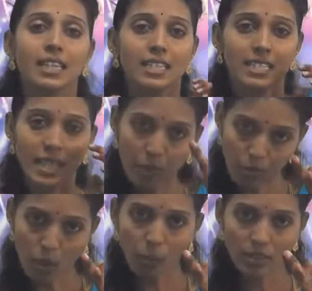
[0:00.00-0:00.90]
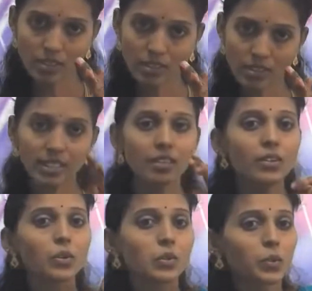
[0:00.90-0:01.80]
The same rhombus, here
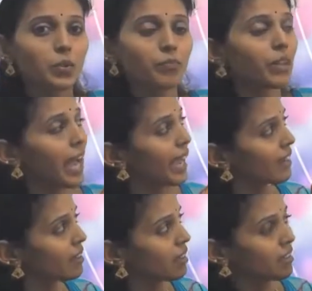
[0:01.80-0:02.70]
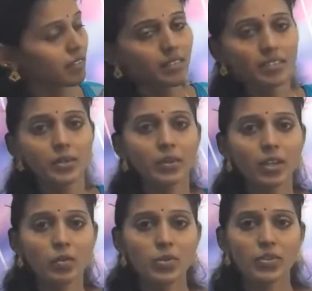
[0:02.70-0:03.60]
also, angle. You
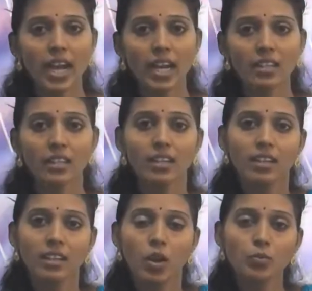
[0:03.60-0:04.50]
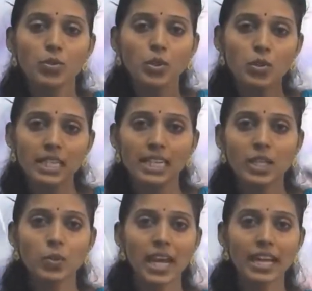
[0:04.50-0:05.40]
can observe the angle. Obtuse and
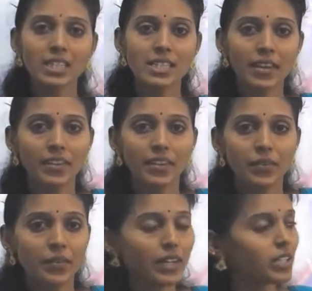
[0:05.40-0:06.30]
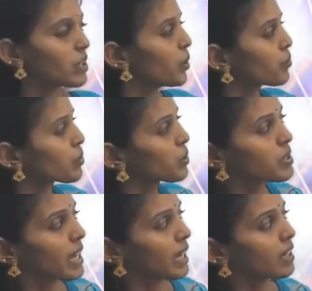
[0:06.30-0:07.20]
acute angles are there, right?
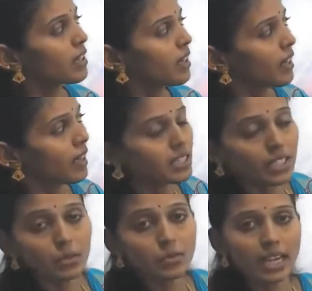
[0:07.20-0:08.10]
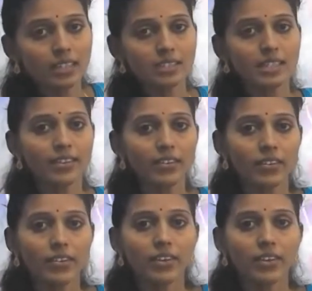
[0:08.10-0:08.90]
Obtuse angle and acute angles are there.